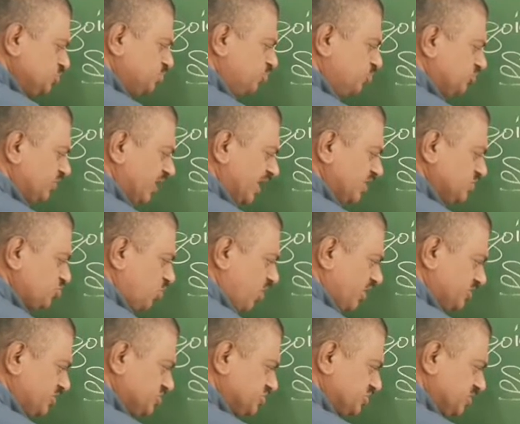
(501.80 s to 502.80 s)
smooth
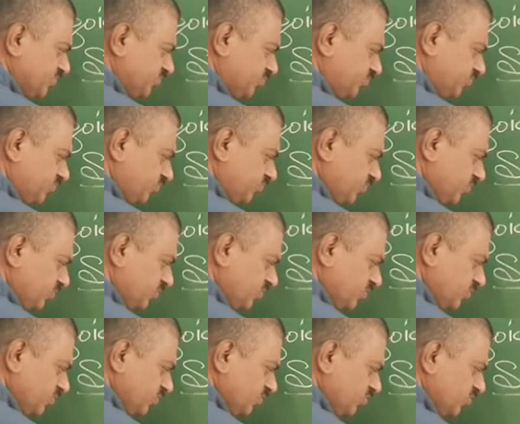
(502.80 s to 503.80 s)
rhizoids.
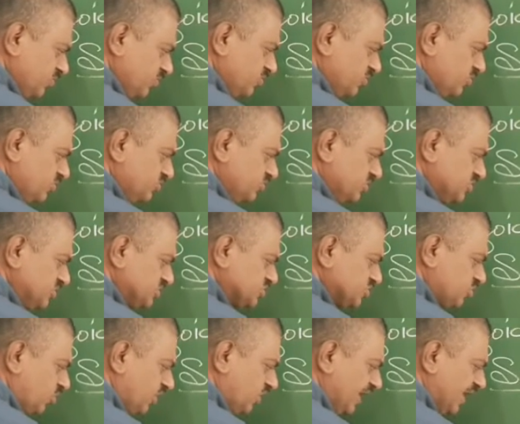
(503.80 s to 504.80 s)
This
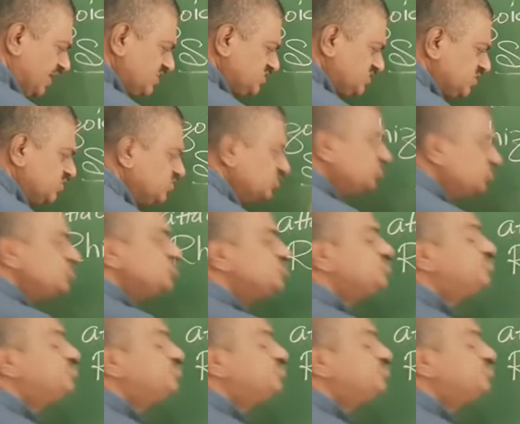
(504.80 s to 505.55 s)
is called as